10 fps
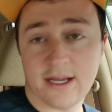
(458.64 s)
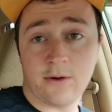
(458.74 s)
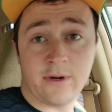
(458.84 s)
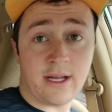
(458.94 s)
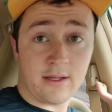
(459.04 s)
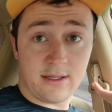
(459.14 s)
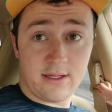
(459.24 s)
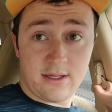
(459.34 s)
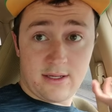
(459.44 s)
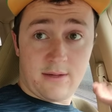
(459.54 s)
out well,
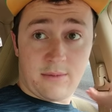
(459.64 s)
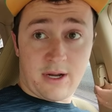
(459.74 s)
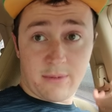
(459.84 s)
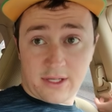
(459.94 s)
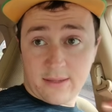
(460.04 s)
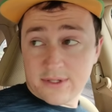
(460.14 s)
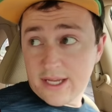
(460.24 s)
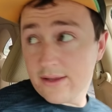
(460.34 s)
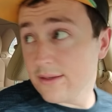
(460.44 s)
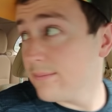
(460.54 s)
but I'm gonna keep
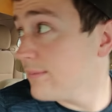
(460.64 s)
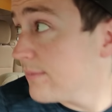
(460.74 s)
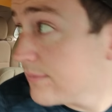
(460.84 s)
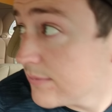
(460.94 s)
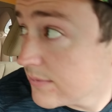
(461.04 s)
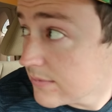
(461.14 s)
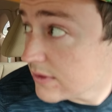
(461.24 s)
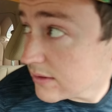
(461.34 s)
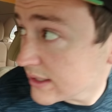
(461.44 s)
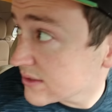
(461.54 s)
sailing.
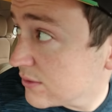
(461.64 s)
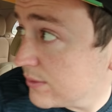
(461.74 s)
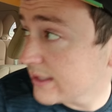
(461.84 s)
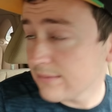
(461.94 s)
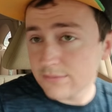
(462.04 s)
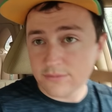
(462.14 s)
Let's do it.